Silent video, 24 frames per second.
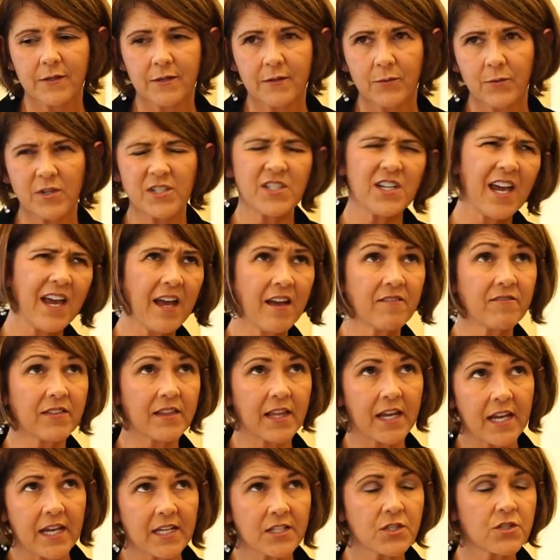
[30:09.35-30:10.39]
What'd you have
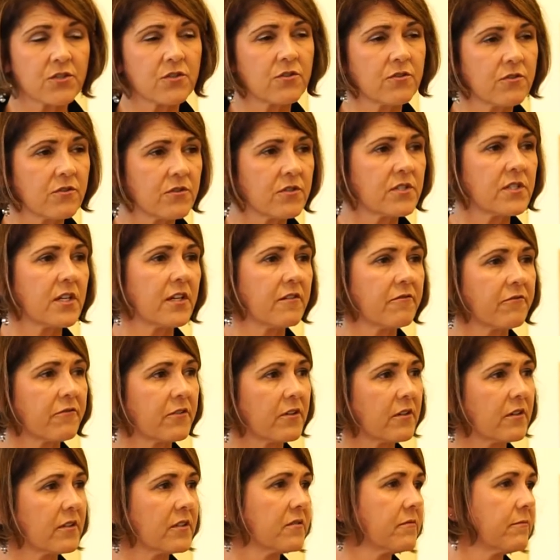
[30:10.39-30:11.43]
last Tuesday
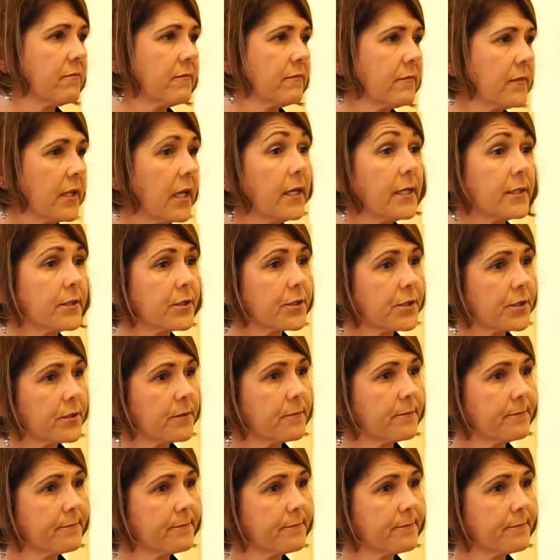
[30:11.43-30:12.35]
for lunch?